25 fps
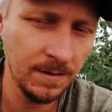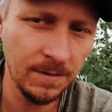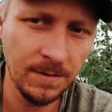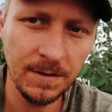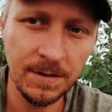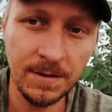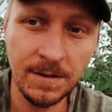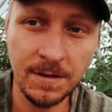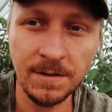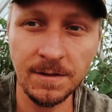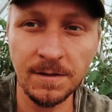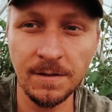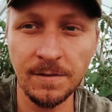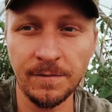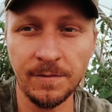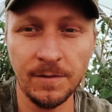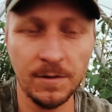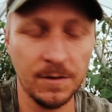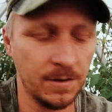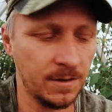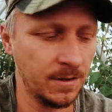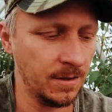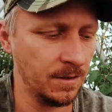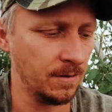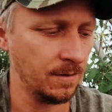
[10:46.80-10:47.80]
this isn't the
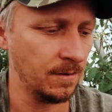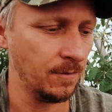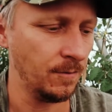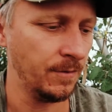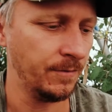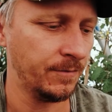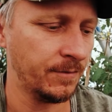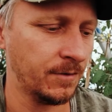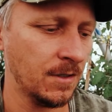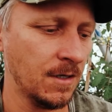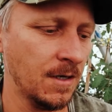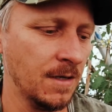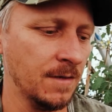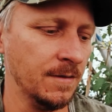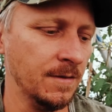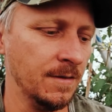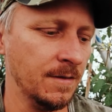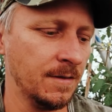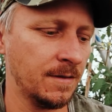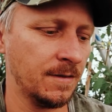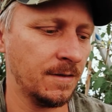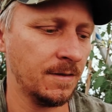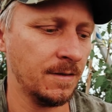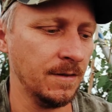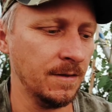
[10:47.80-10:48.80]
first year that we've tried
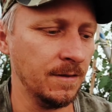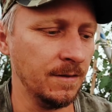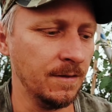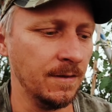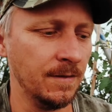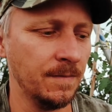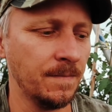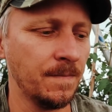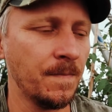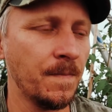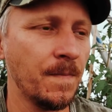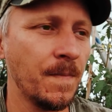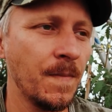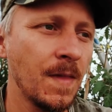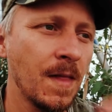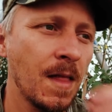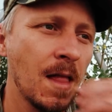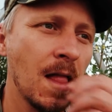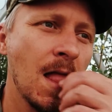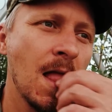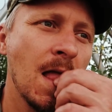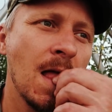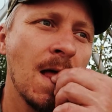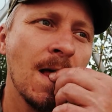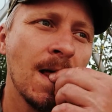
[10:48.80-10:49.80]
this, and
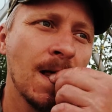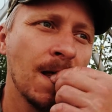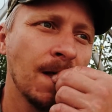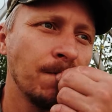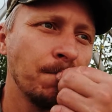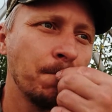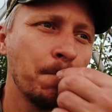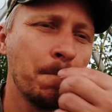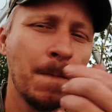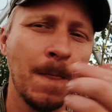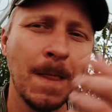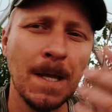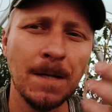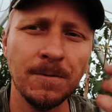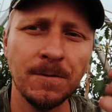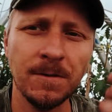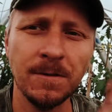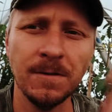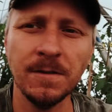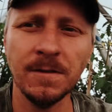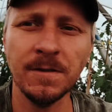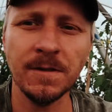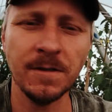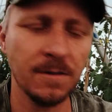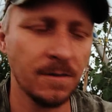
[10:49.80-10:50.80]
this
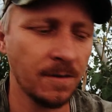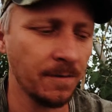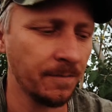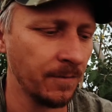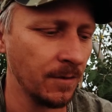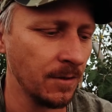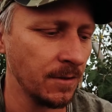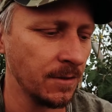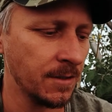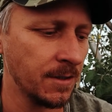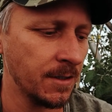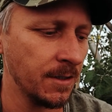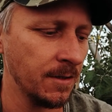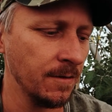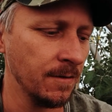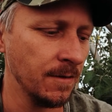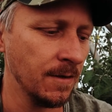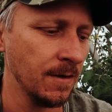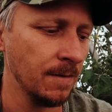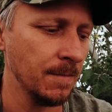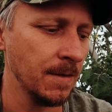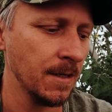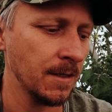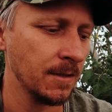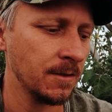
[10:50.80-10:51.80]
is just the first year that
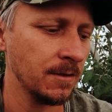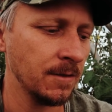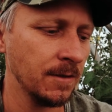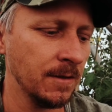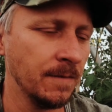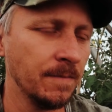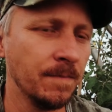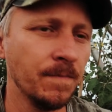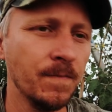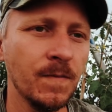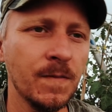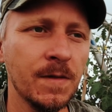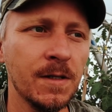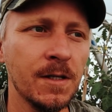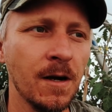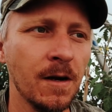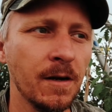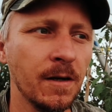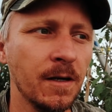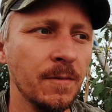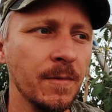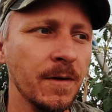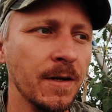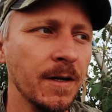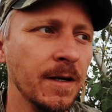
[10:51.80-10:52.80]
I'm actually
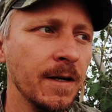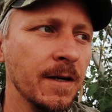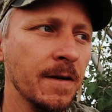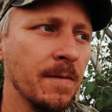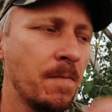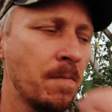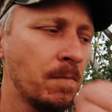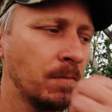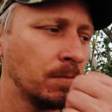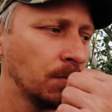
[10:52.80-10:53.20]
documenting it.